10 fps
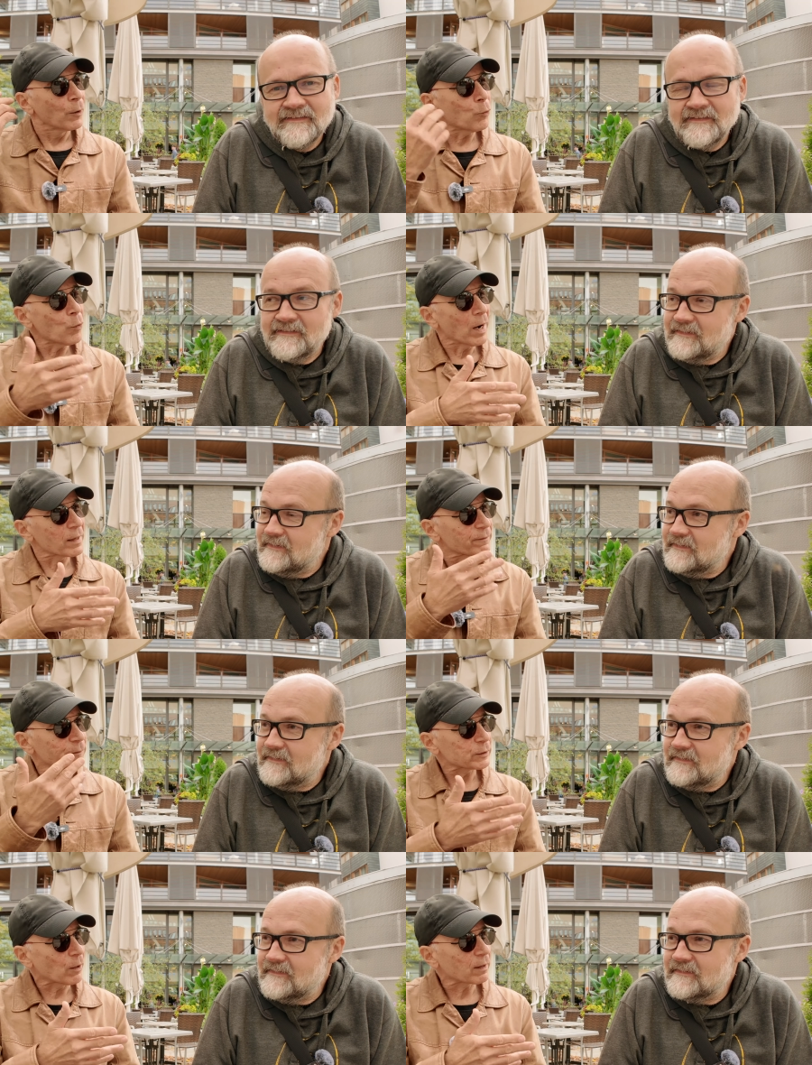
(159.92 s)
Speaker 1: Who are the
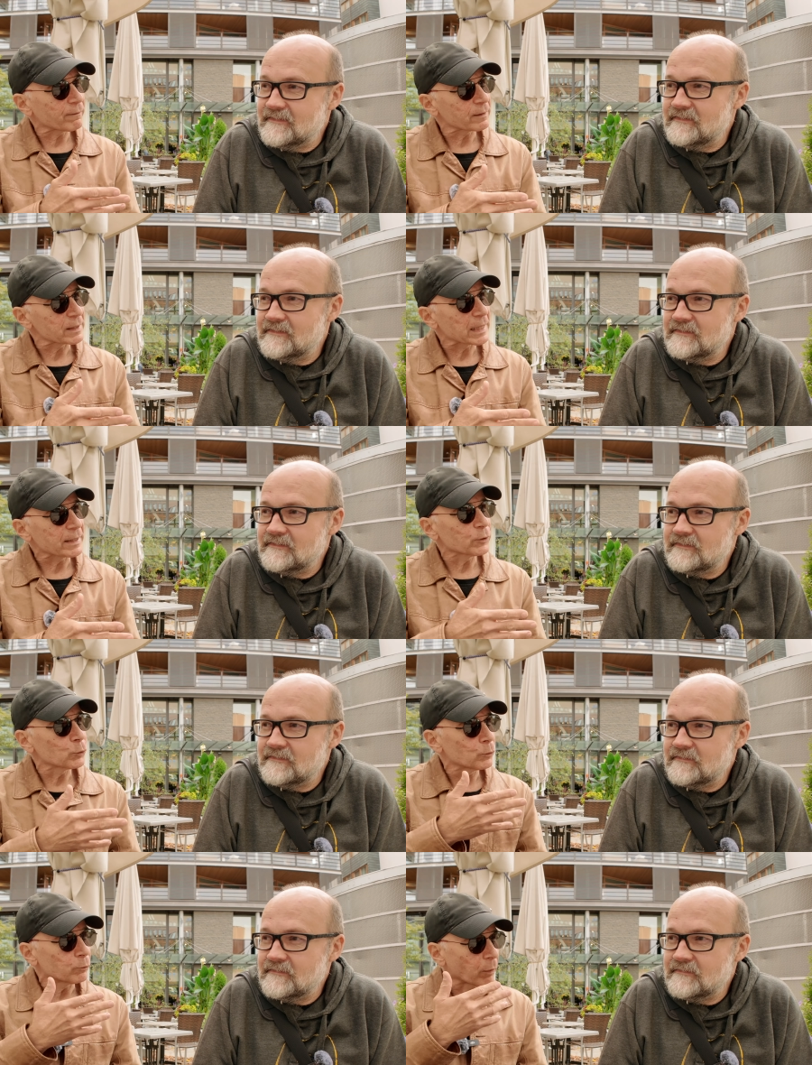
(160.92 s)
photographers that
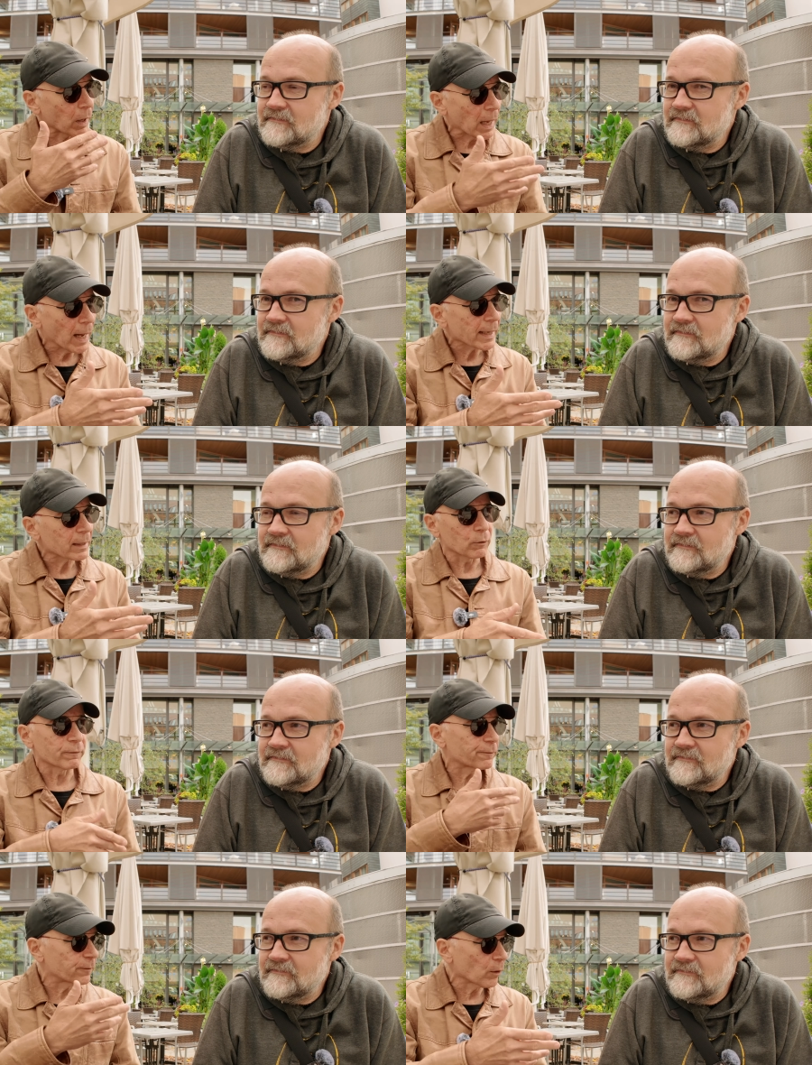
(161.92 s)
you like or
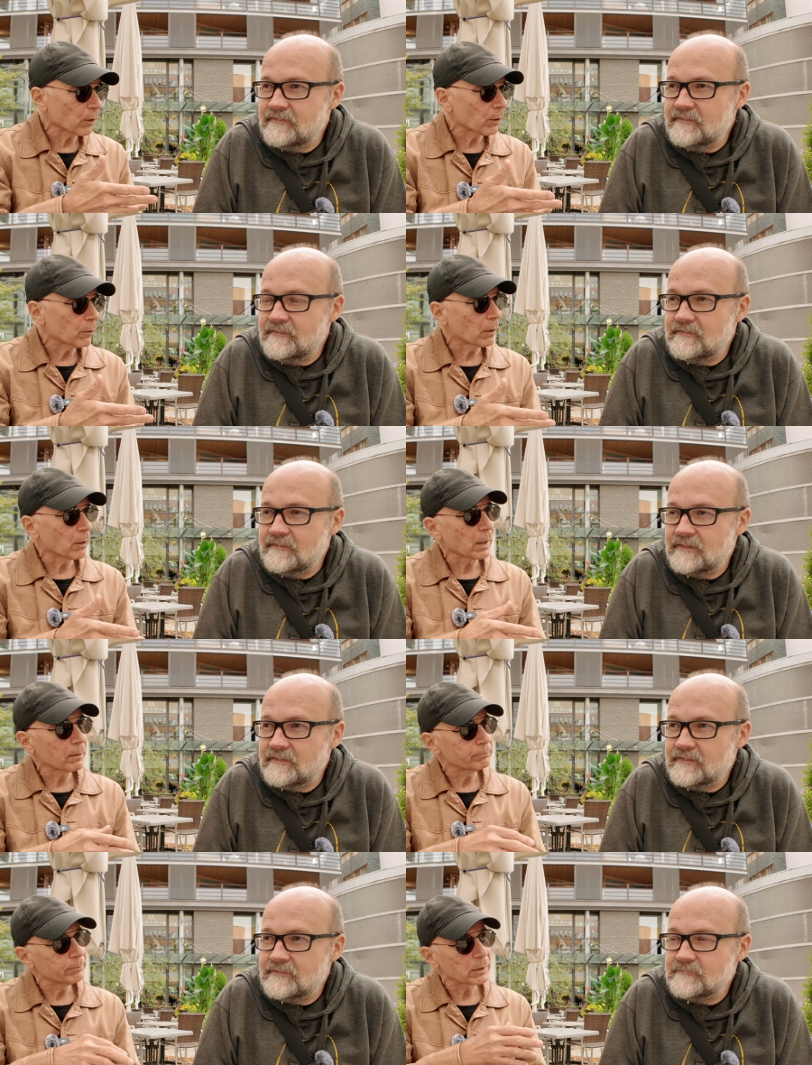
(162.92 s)
follow
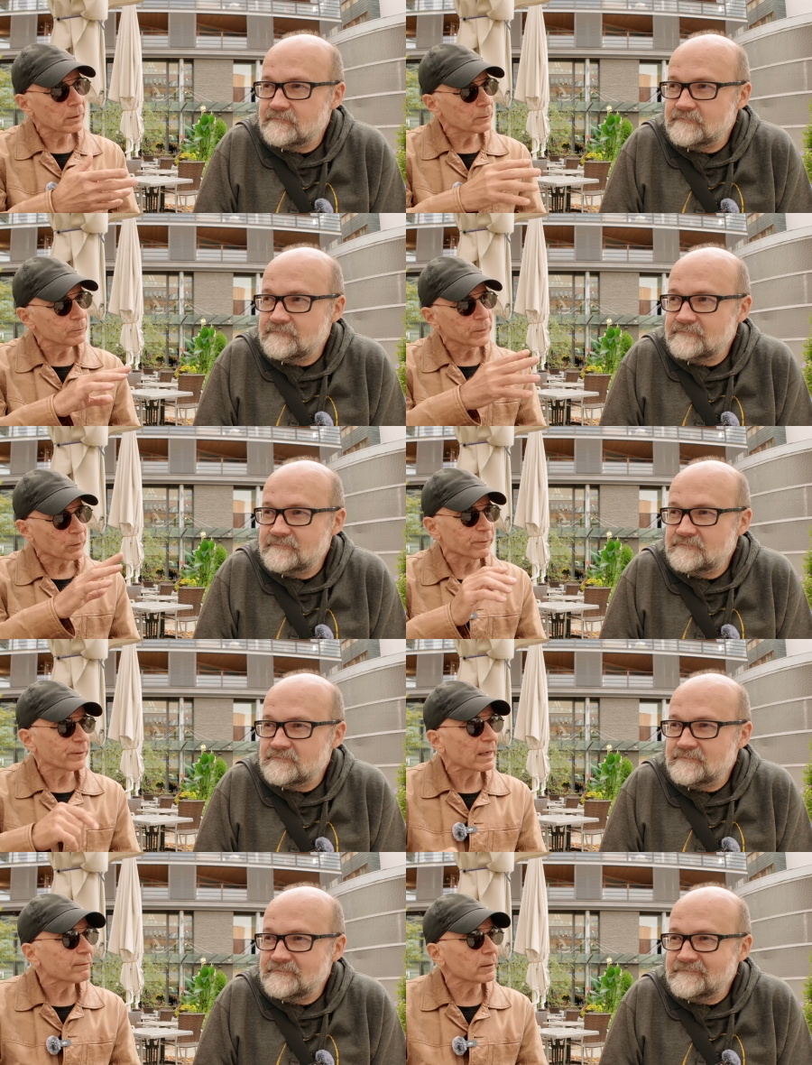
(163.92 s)
or, or your
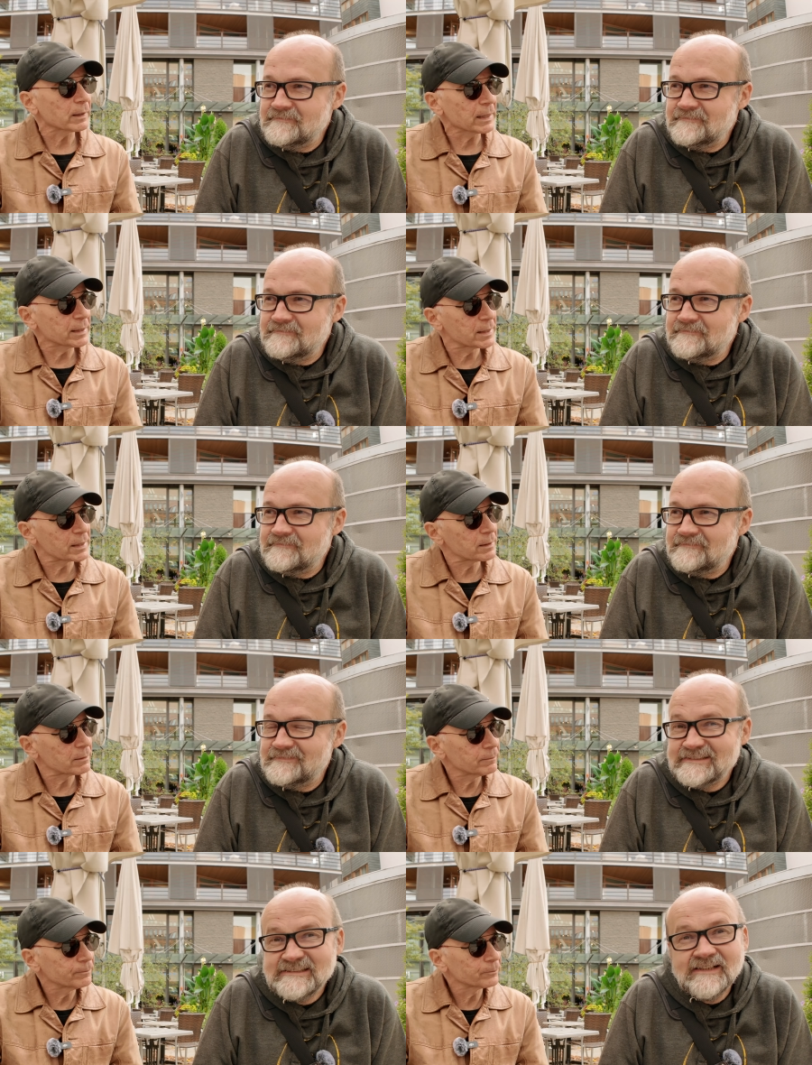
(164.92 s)
Speaker 2: favorites?
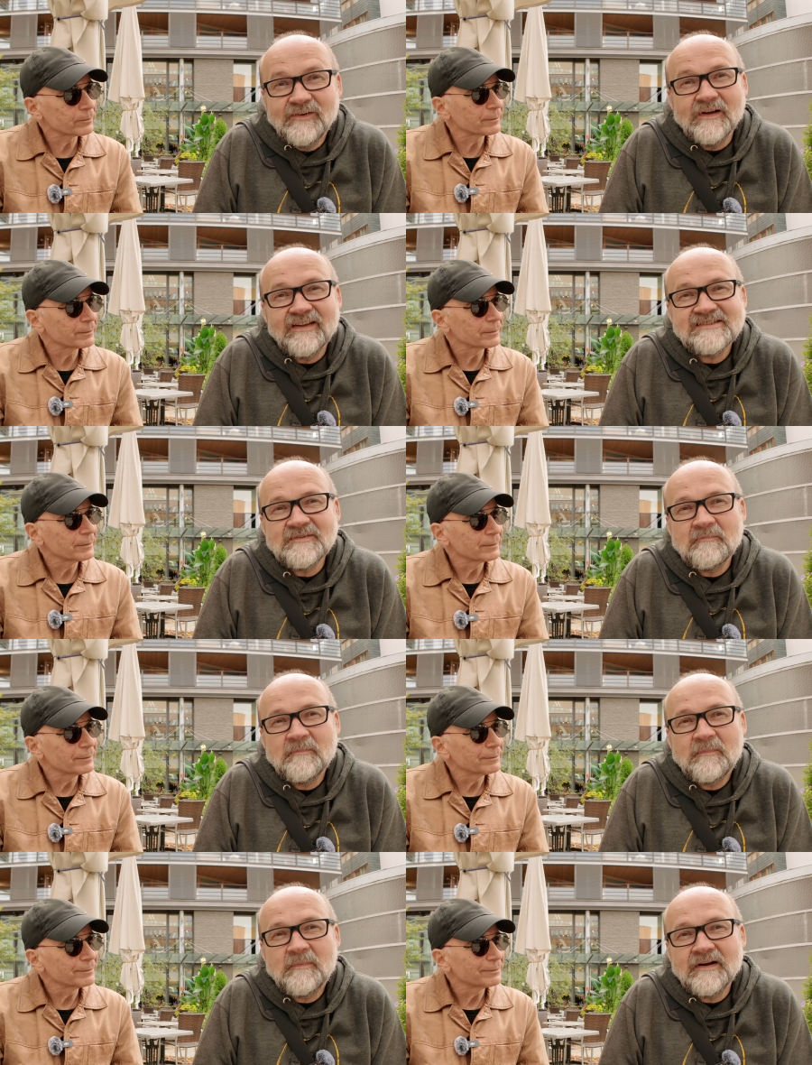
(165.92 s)
Well, that's a
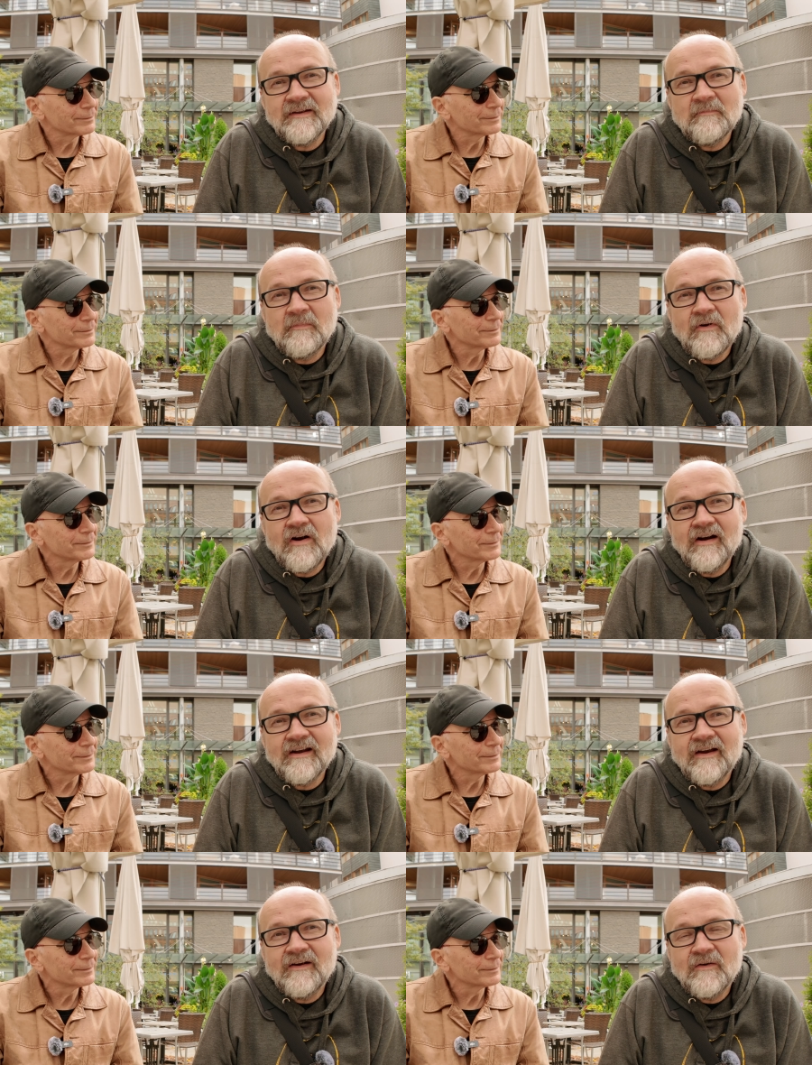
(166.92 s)
pretty
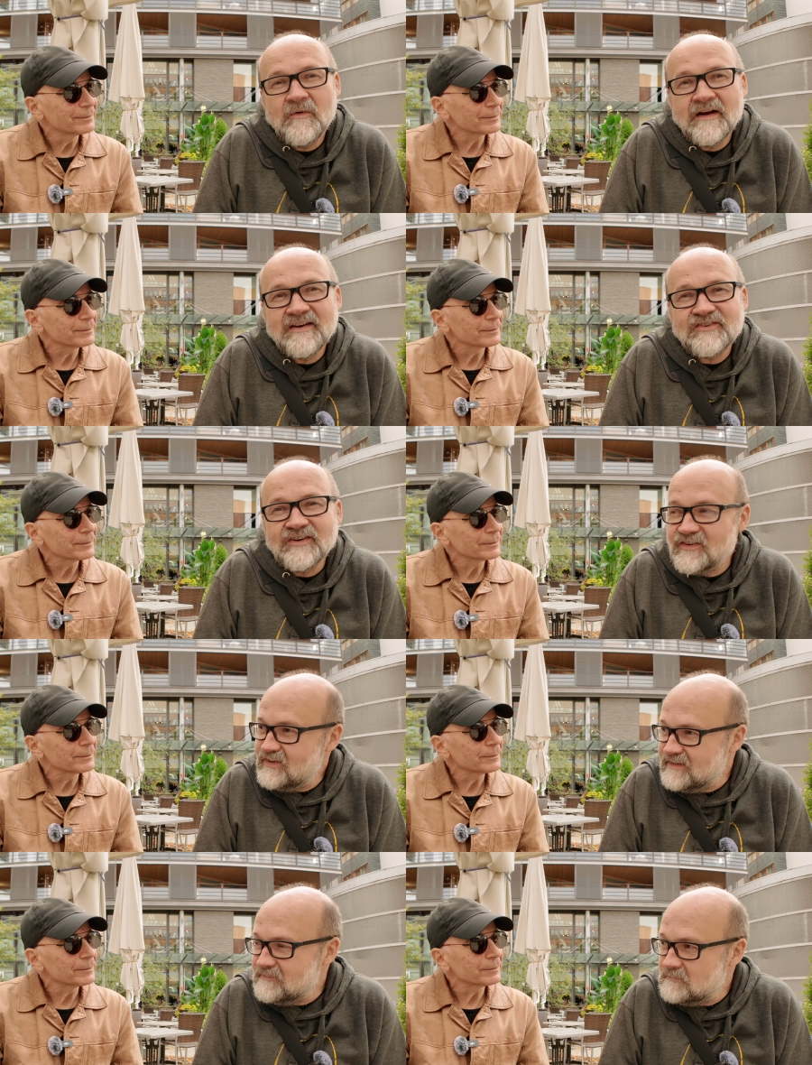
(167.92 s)
broad question because
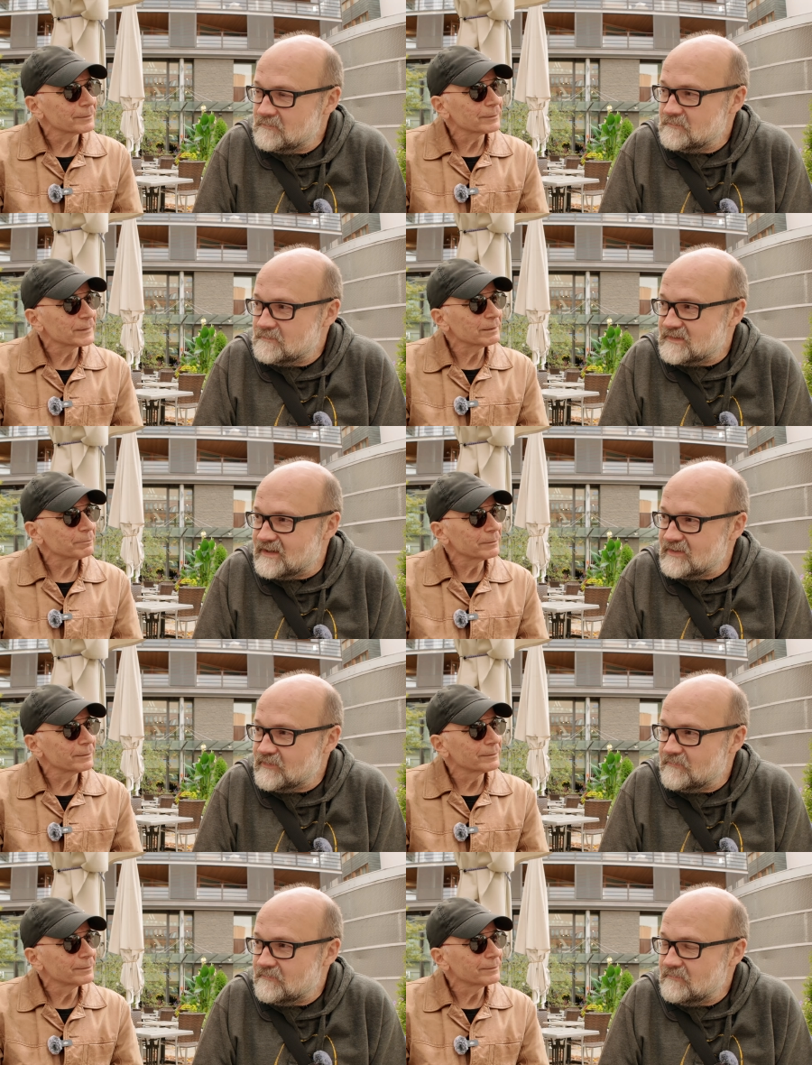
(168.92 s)
I tend to